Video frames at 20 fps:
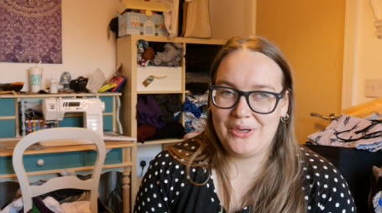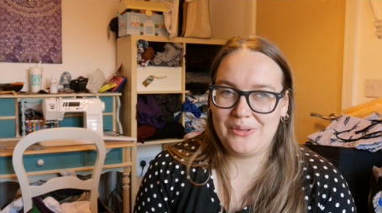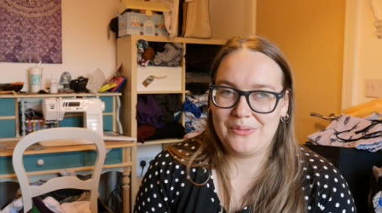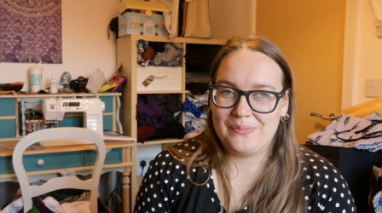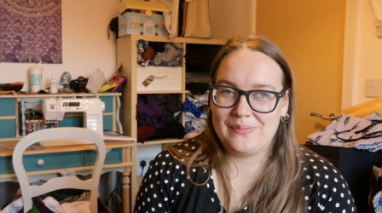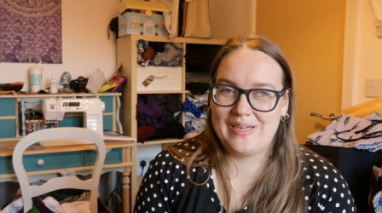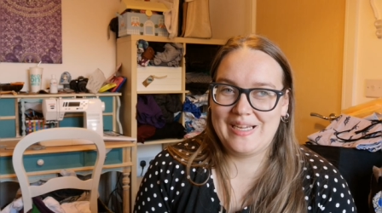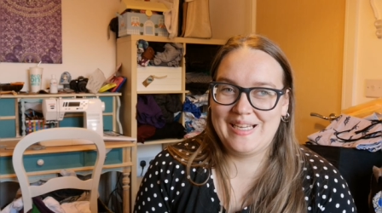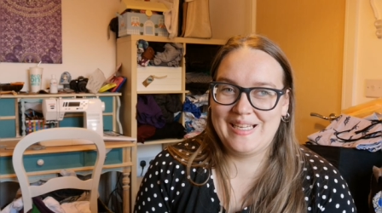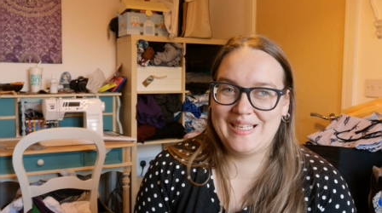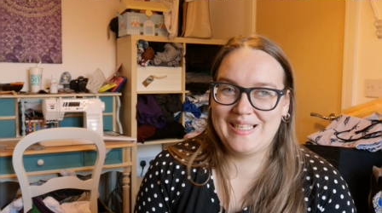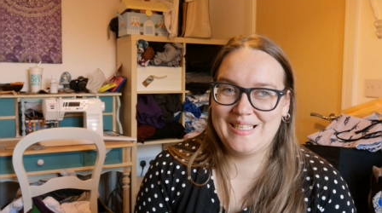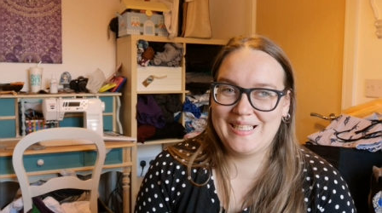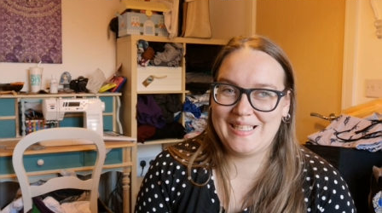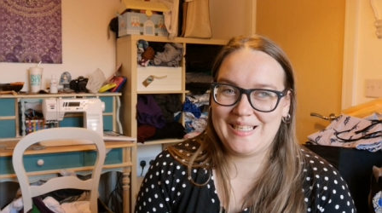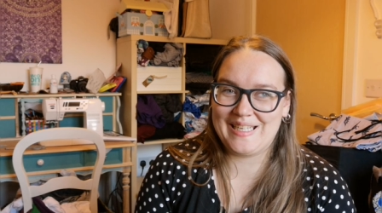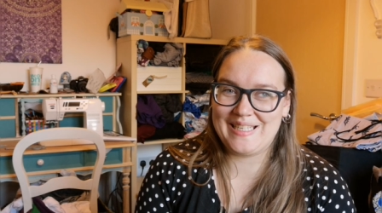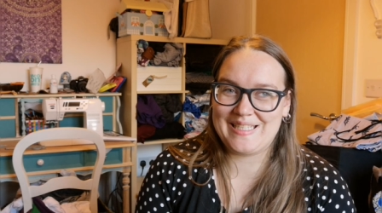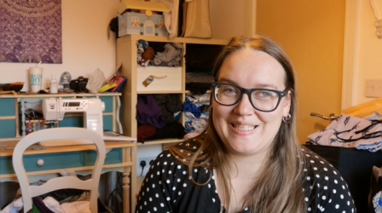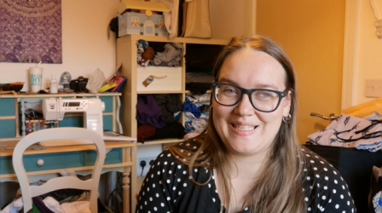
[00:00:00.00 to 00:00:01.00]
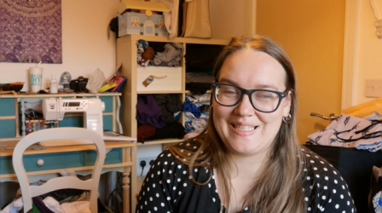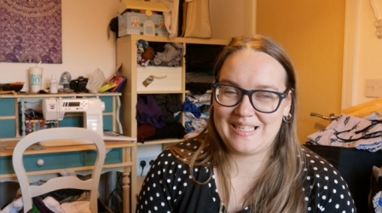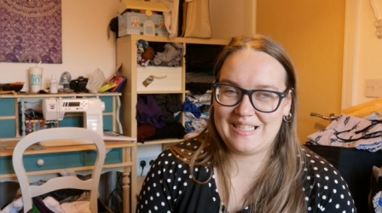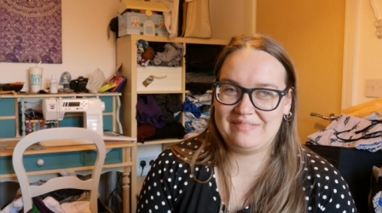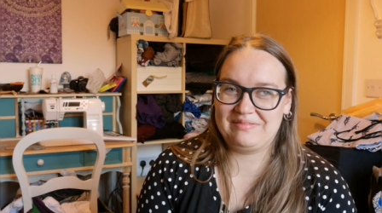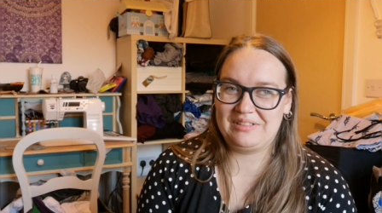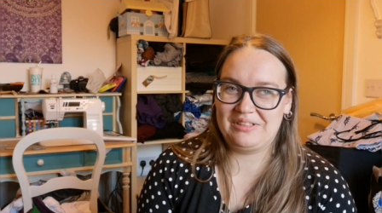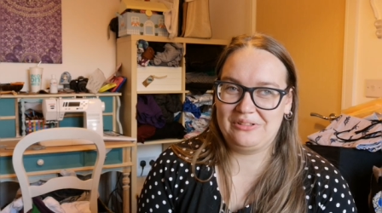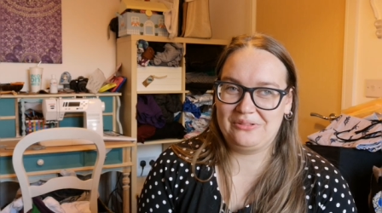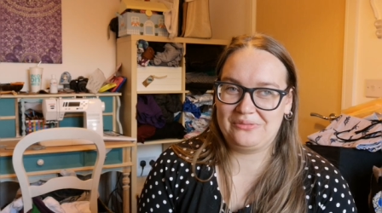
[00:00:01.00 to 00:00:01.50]
home, and I didn't
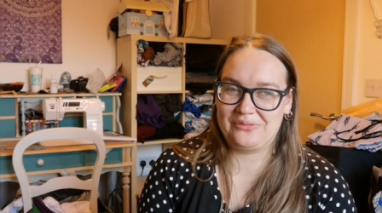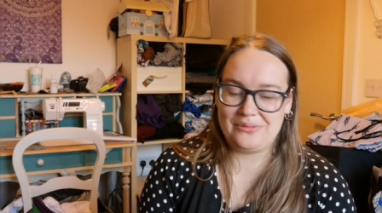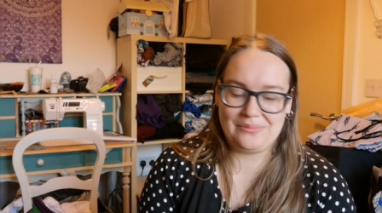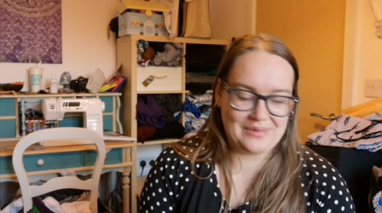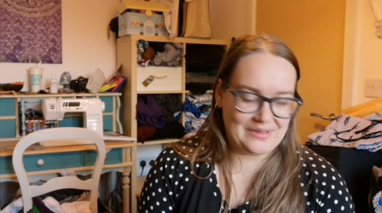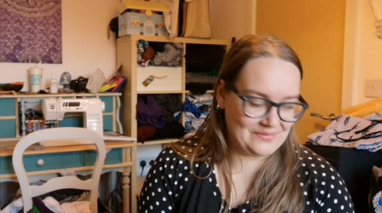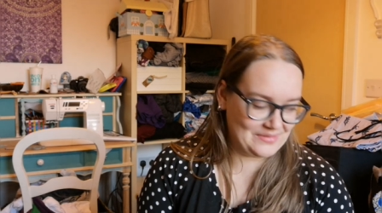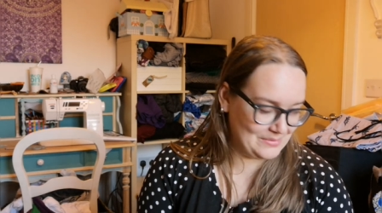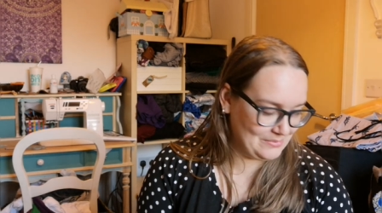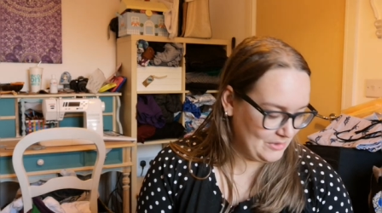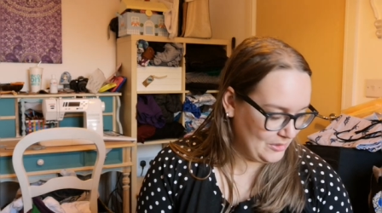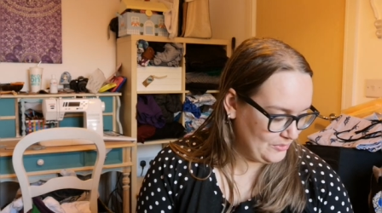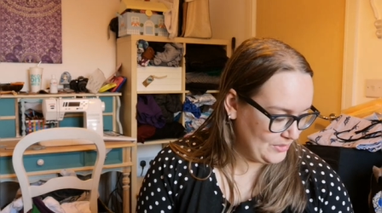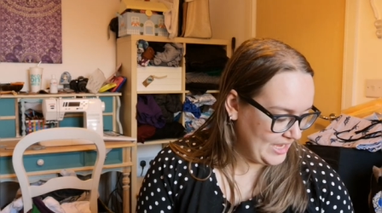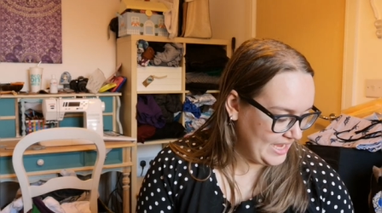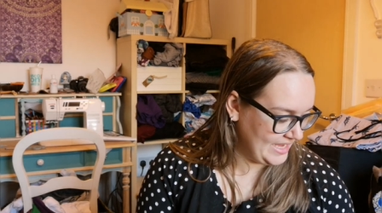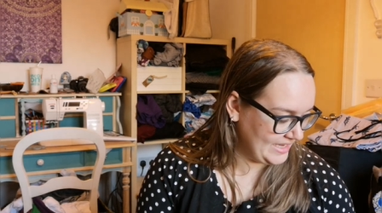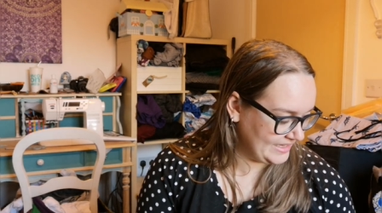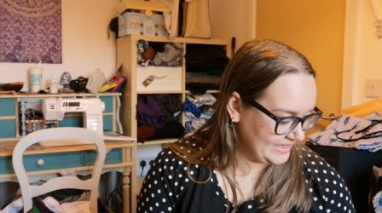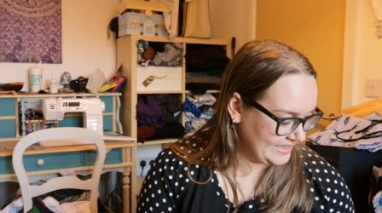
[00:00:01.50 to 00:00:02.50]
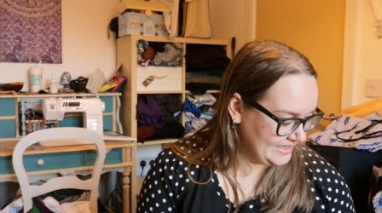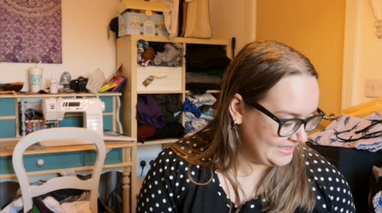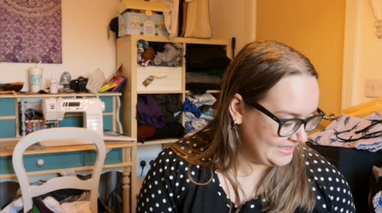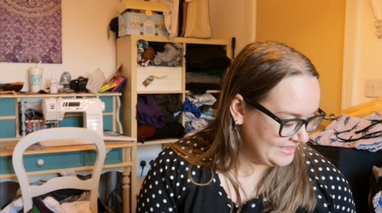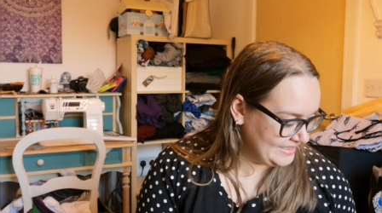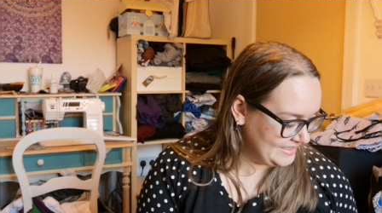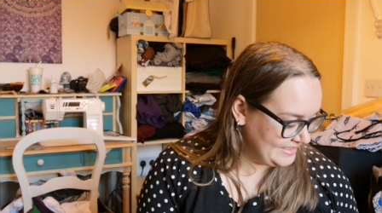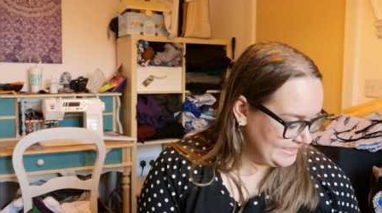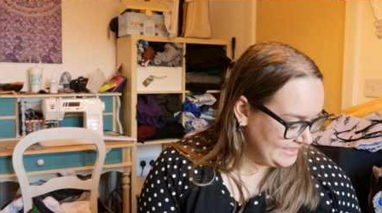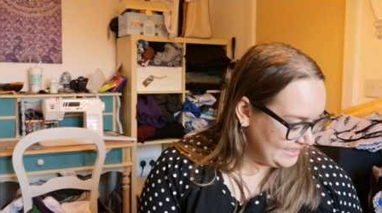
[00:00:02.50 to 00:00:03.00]
have a lot of room left in my bag,
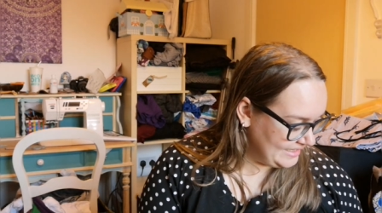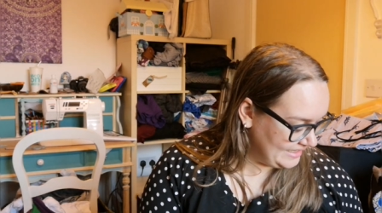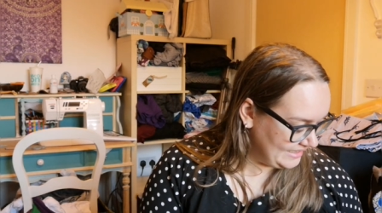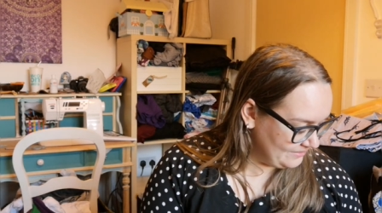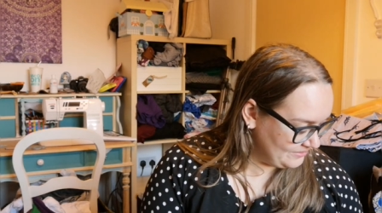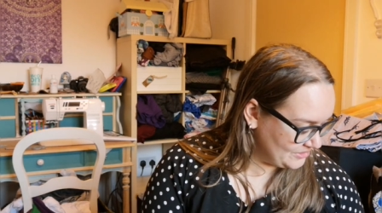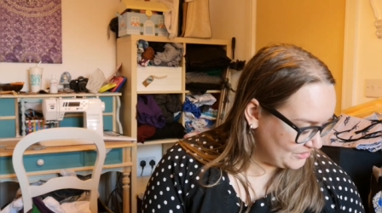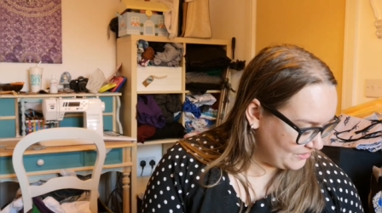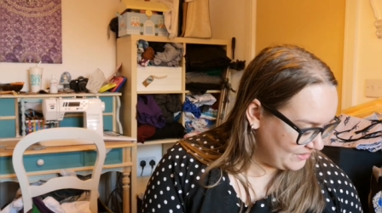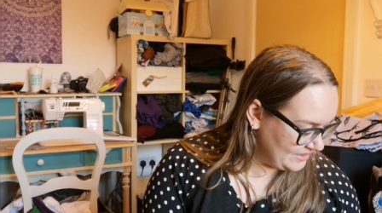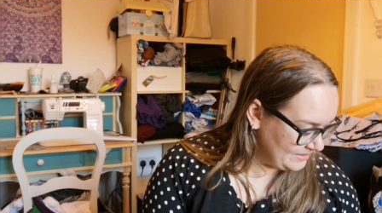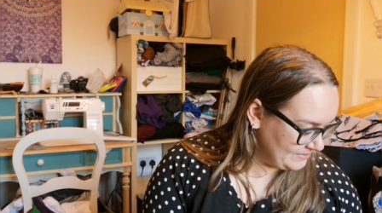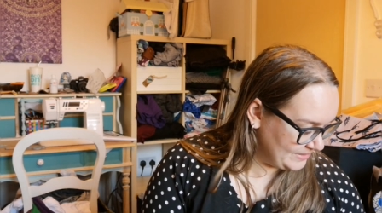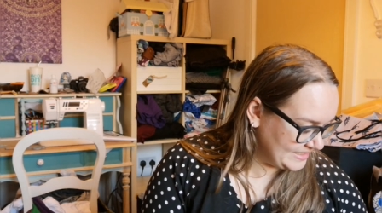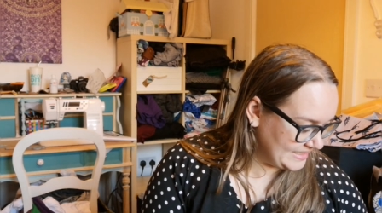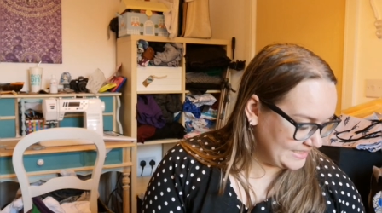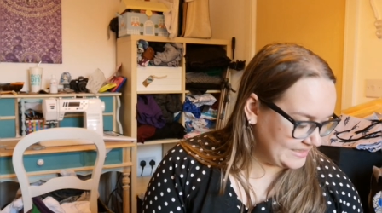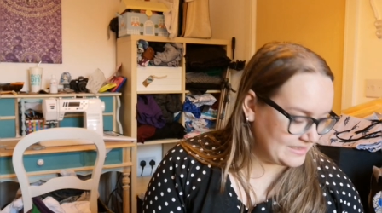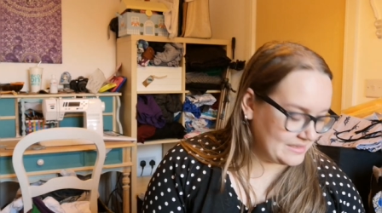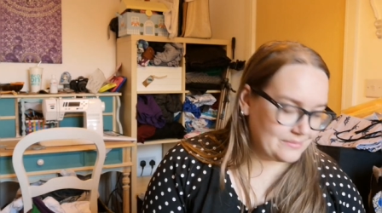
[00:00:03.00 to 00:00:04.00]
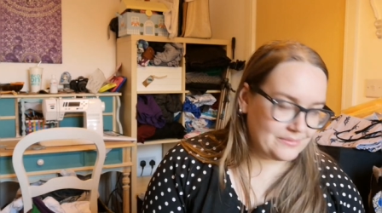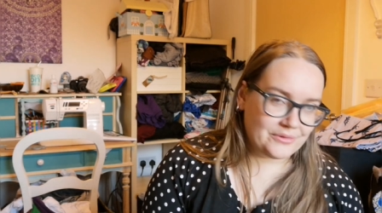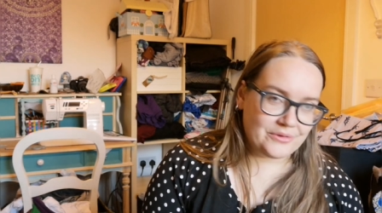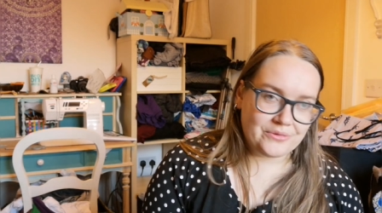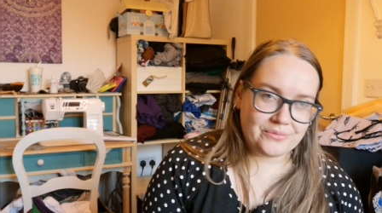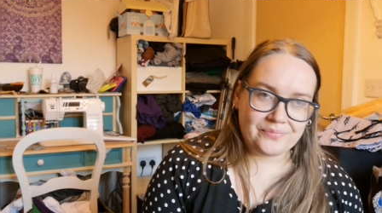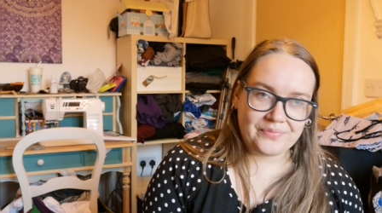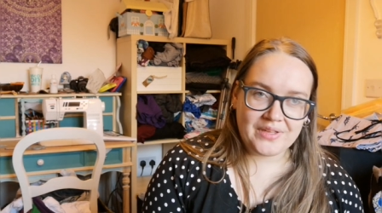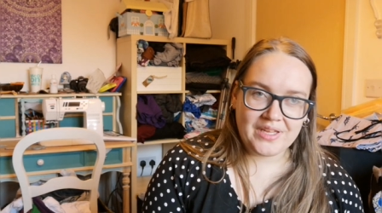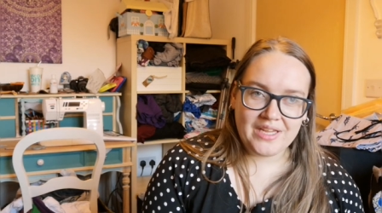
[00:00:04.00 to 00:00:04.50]
and I was trying to be
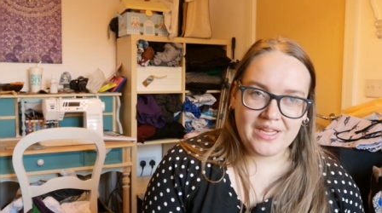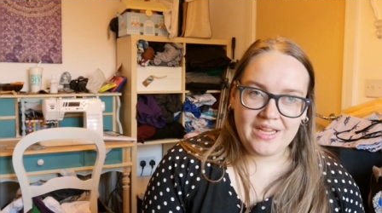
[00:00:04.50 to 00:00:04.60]
sensible.